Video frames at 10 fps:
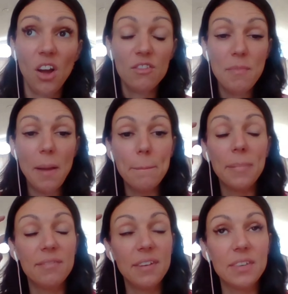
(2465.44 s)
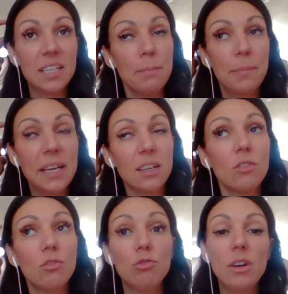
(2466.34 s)
and I remember vividly
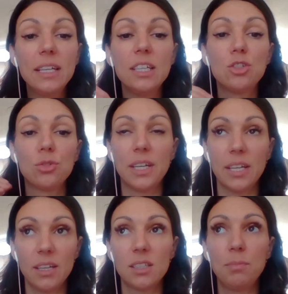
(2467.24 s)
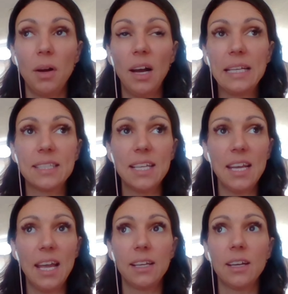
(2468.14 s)
being really triggered by
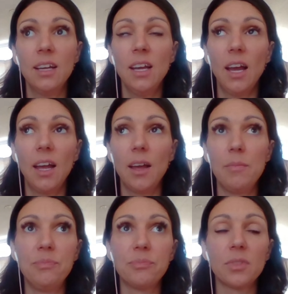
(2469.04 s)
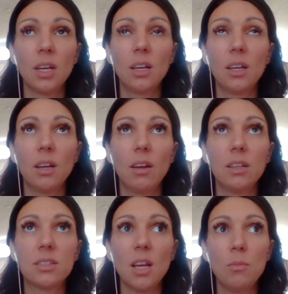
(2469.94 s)
seeing um,
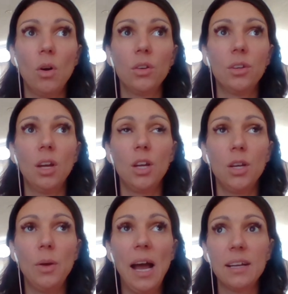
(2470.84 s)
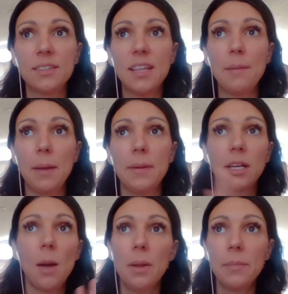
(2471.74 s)
someone who had their
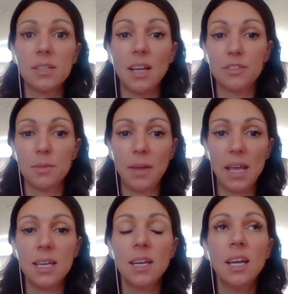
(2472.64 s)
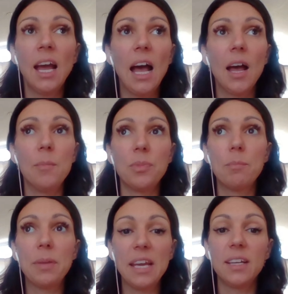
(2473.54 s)
baby a couple of months after me
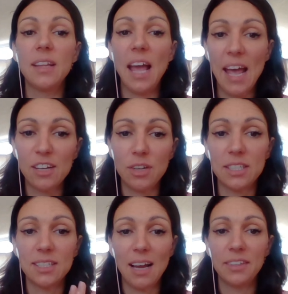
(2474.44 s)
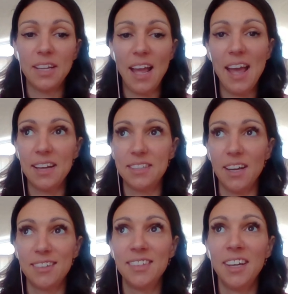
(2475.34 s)
um, being in the hairdressers having their
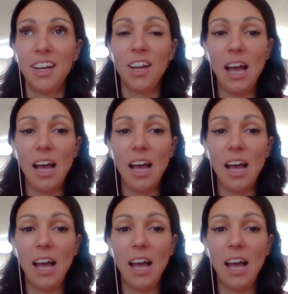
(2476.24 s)
hair done.